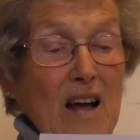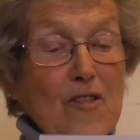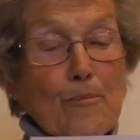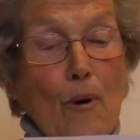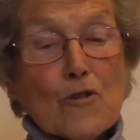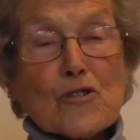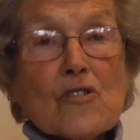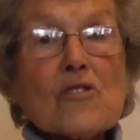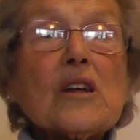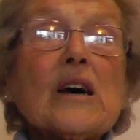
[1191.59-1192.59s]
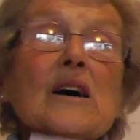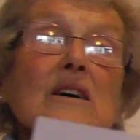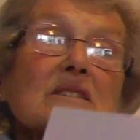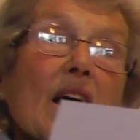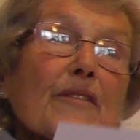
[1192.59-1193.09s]
The modern
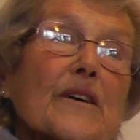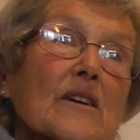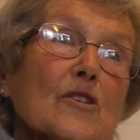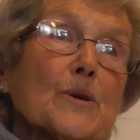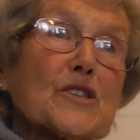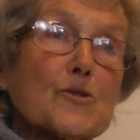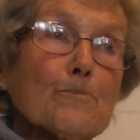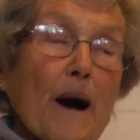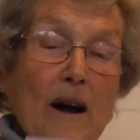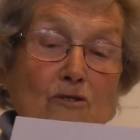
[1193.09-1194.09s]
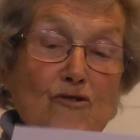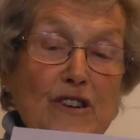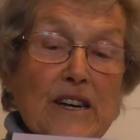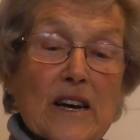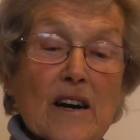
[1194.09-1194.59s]
Southwark Lewisham
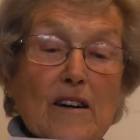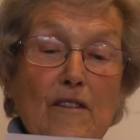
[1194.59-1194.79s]
boundary